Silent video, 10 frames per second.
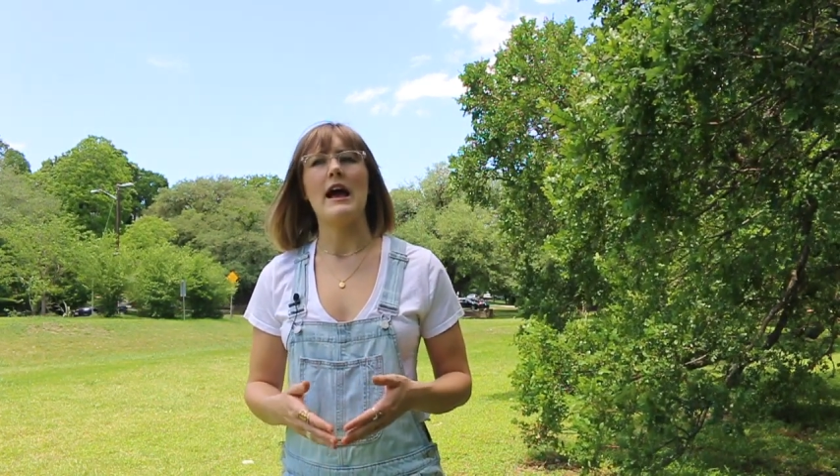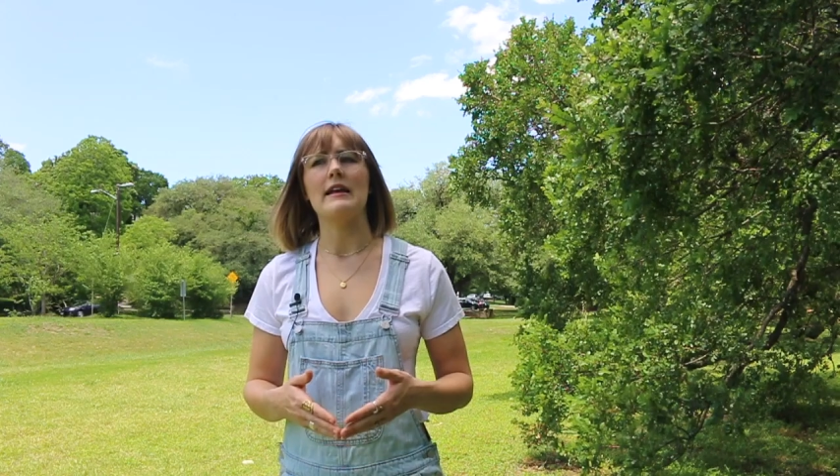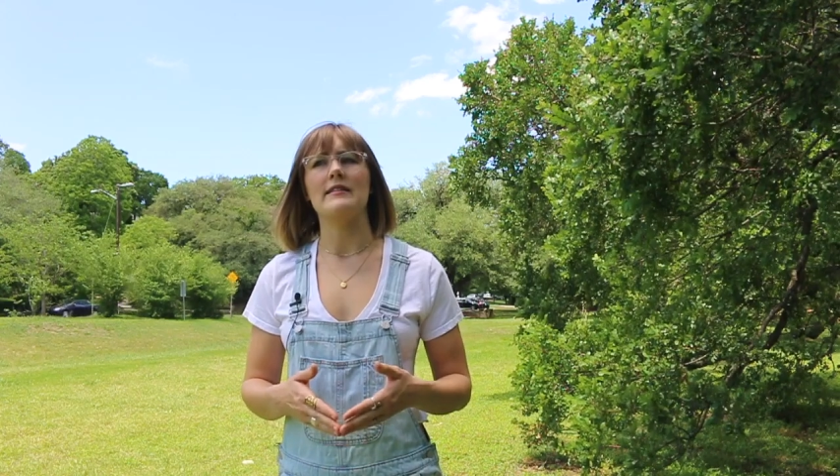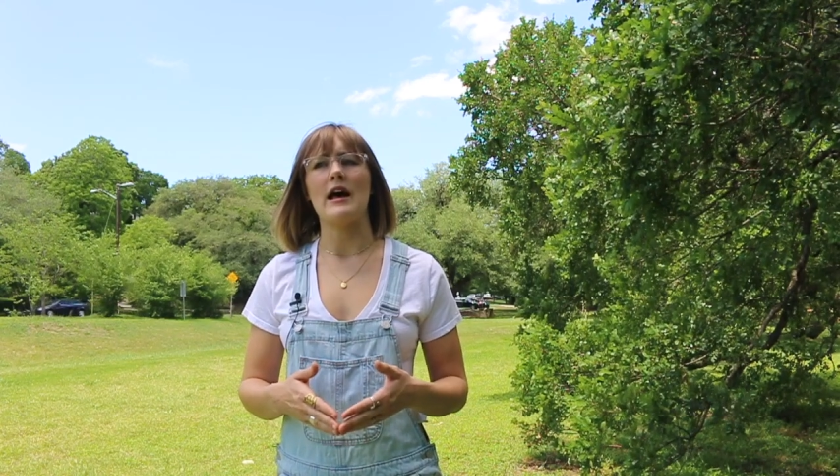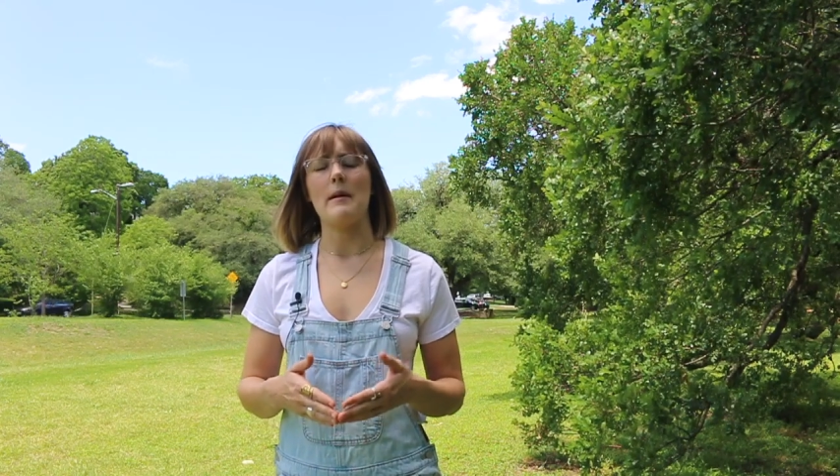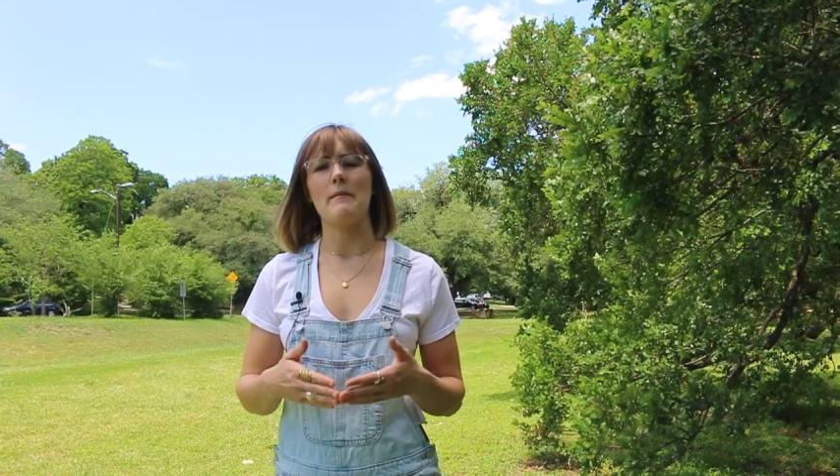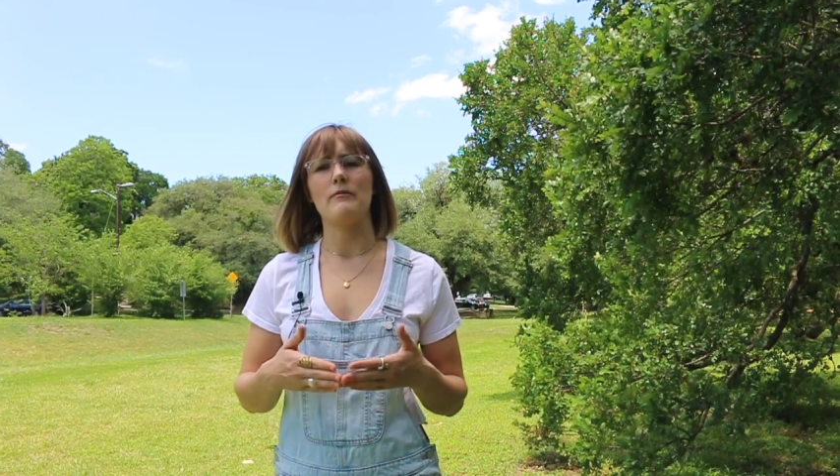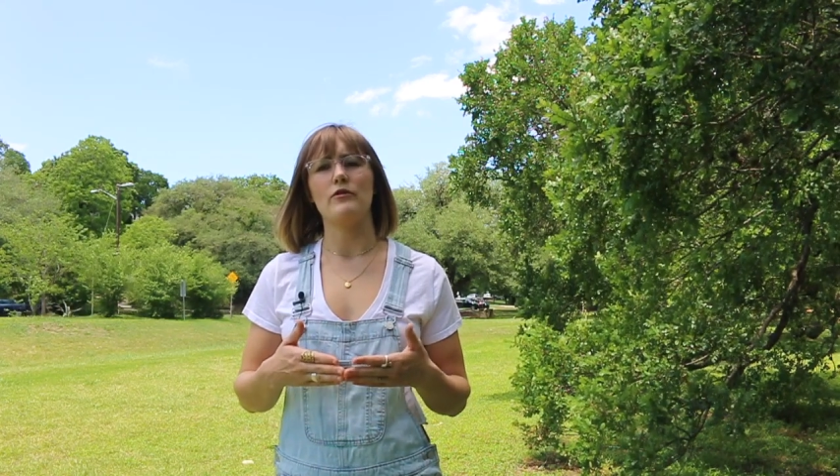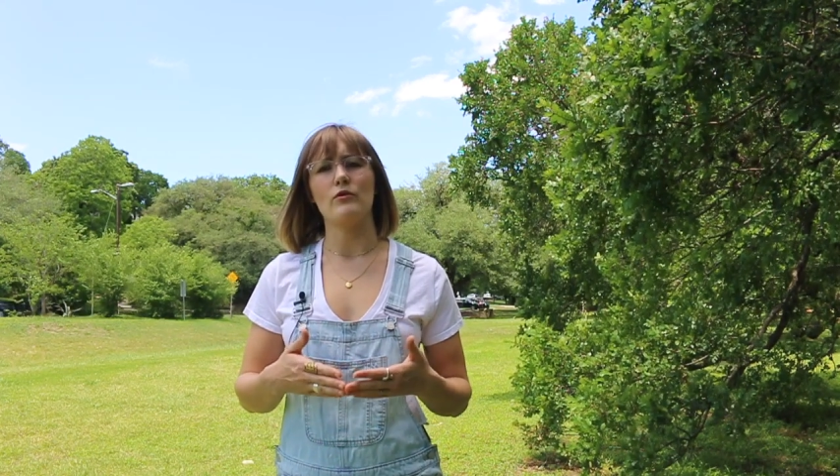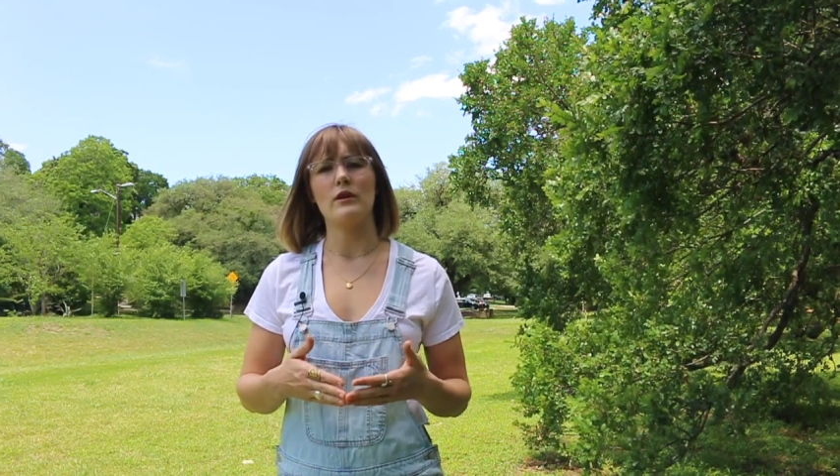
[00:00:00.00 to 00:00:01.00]
is that
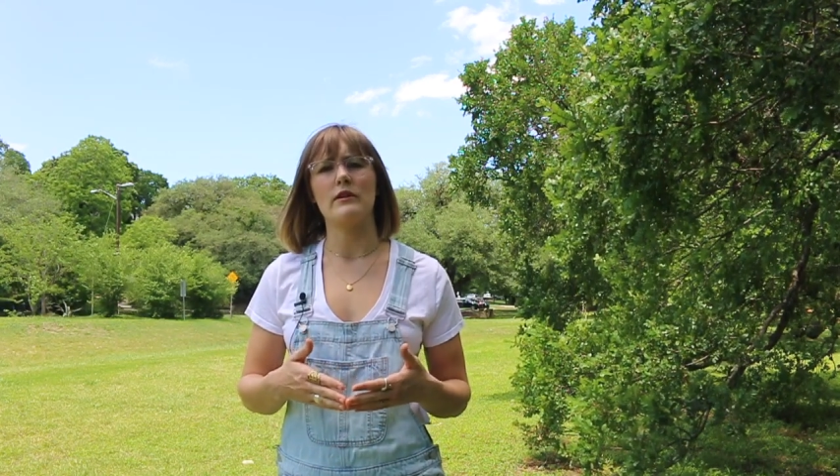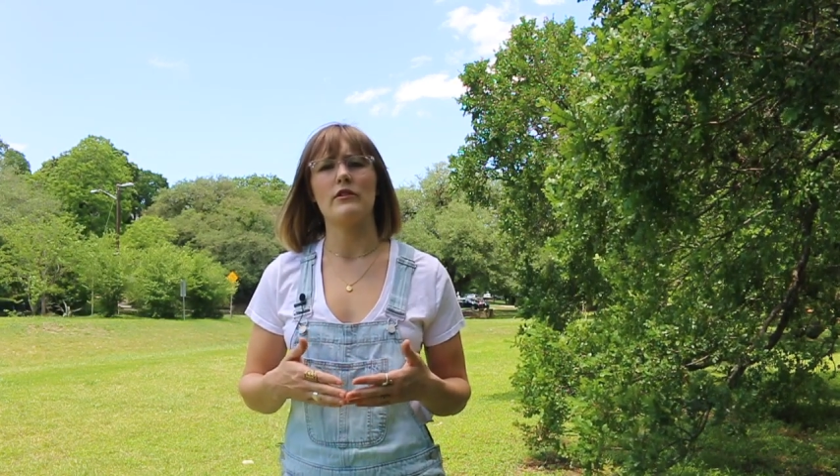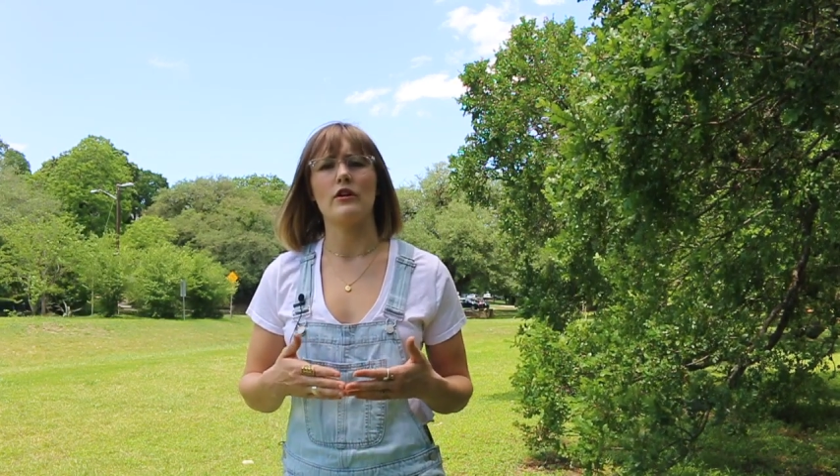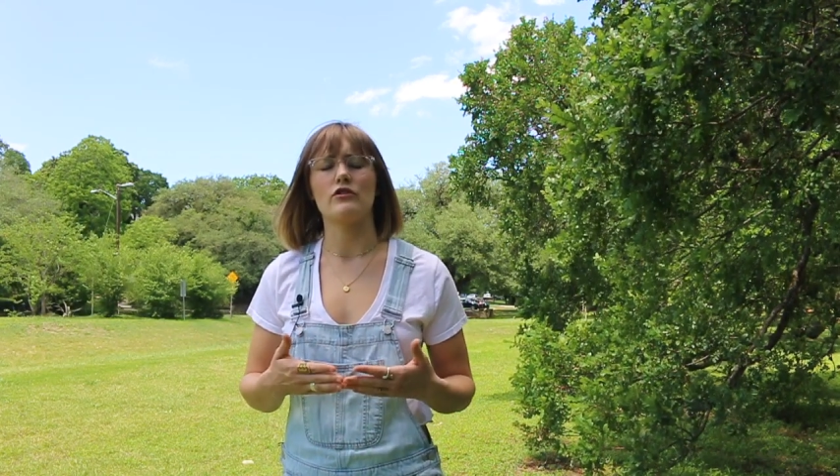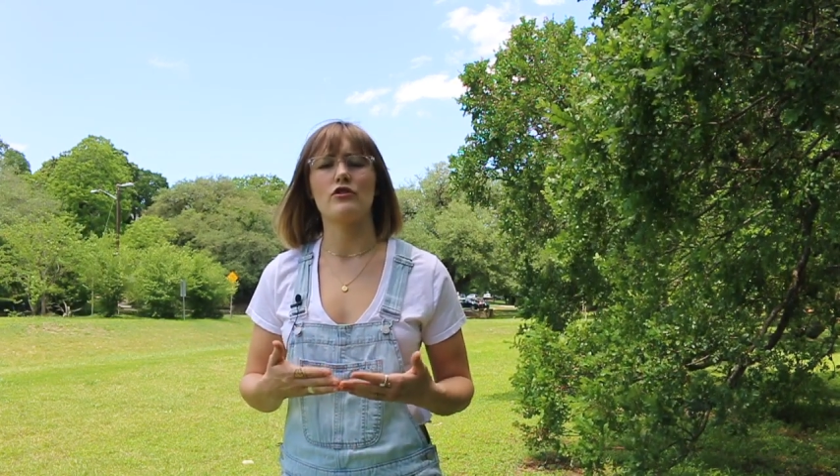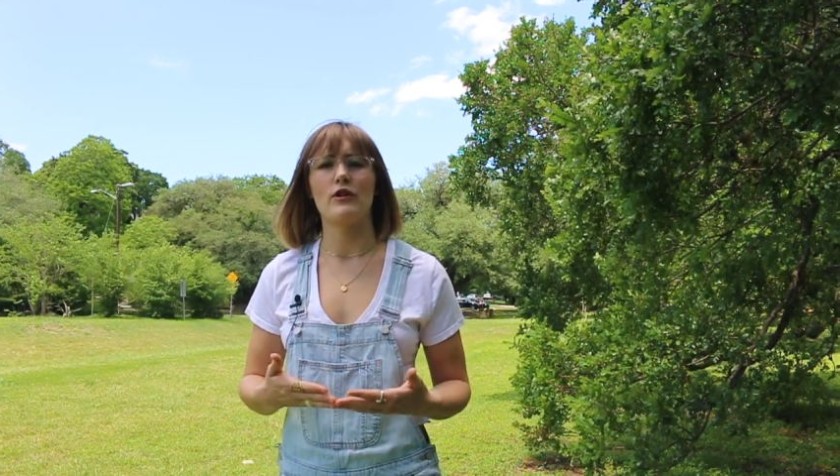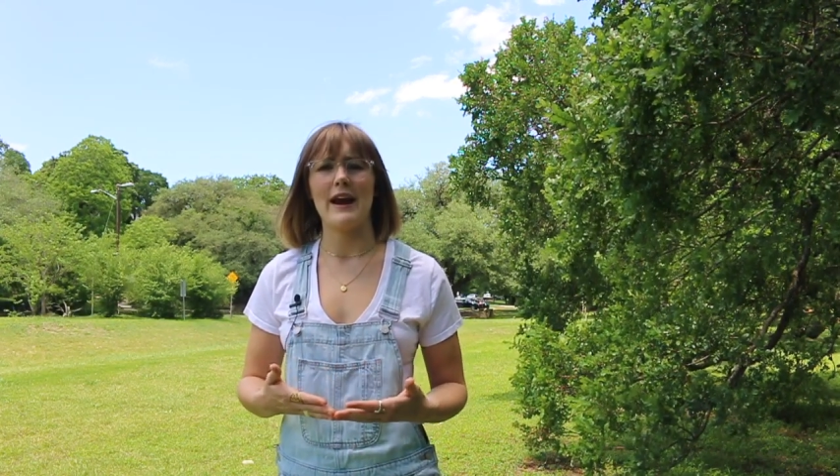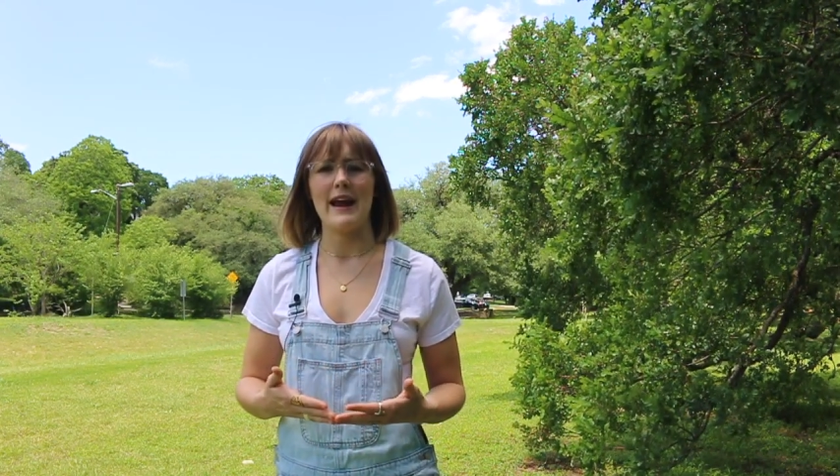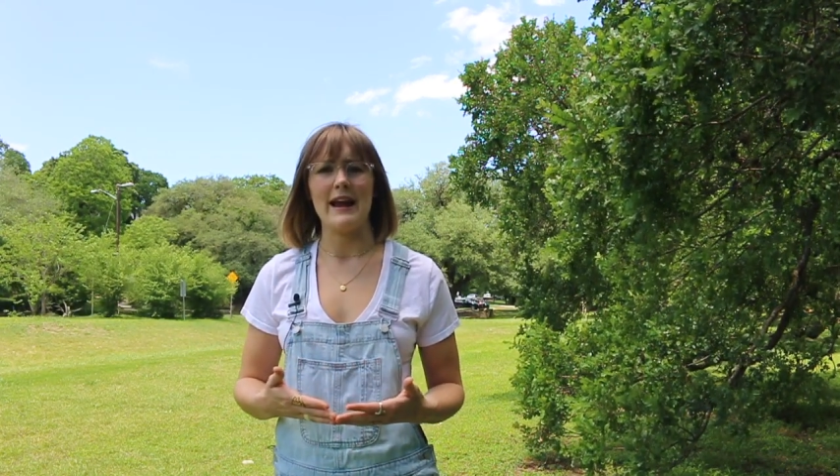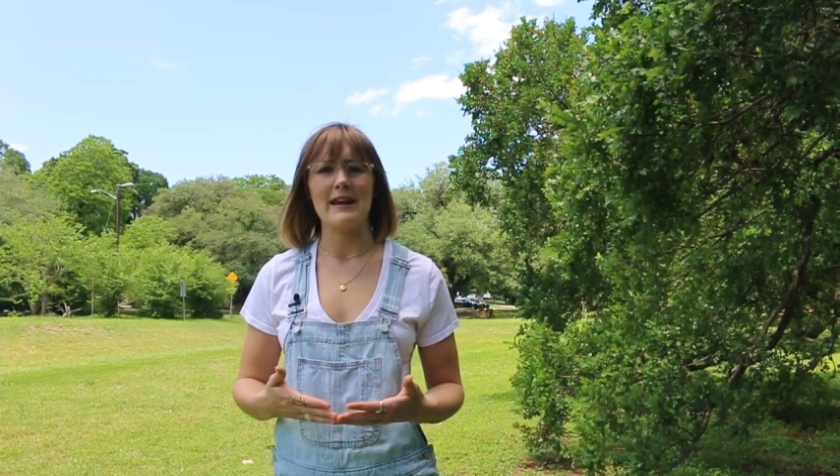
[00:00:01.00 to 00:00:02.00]
doulas are
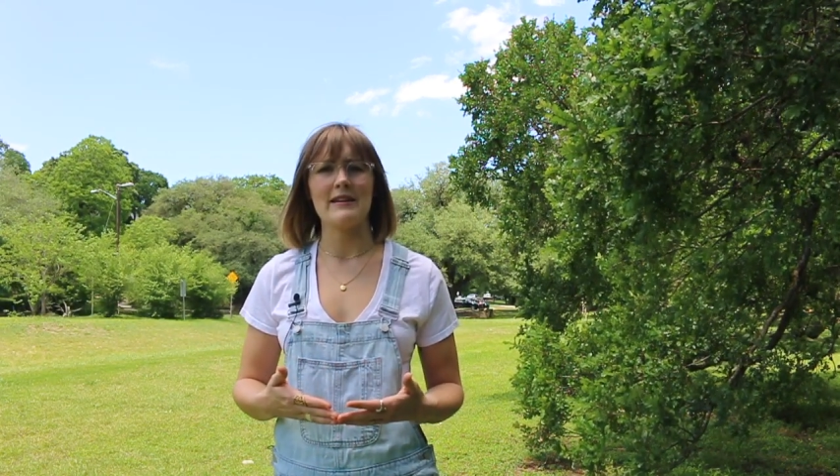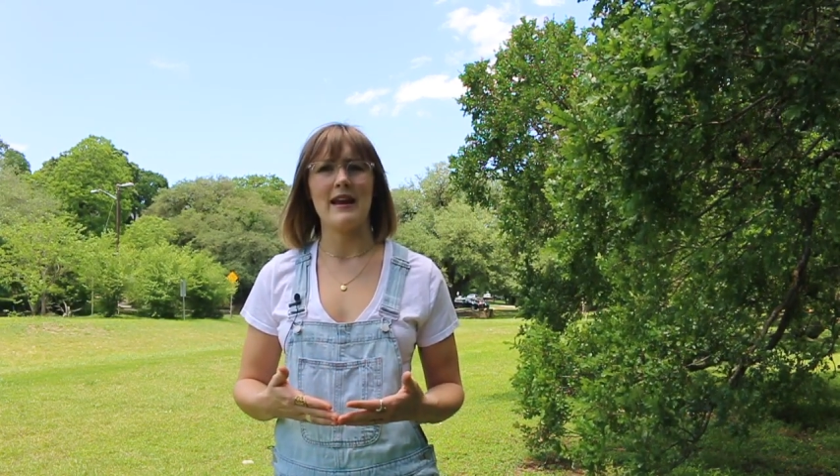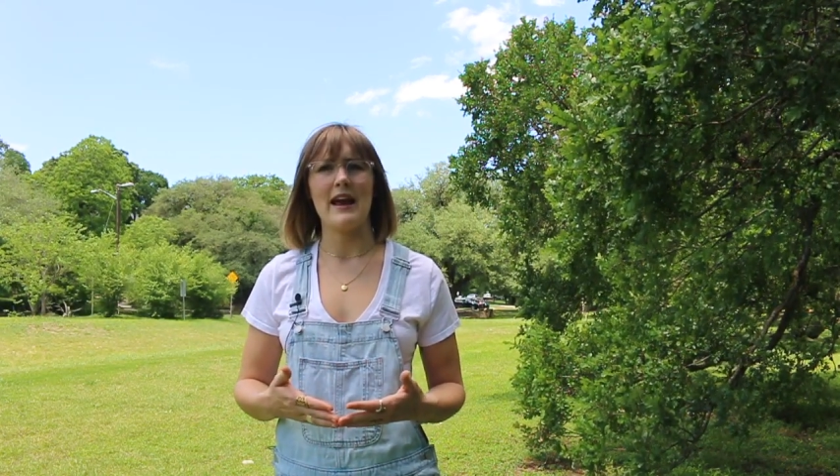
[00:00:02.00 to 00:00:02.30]
trained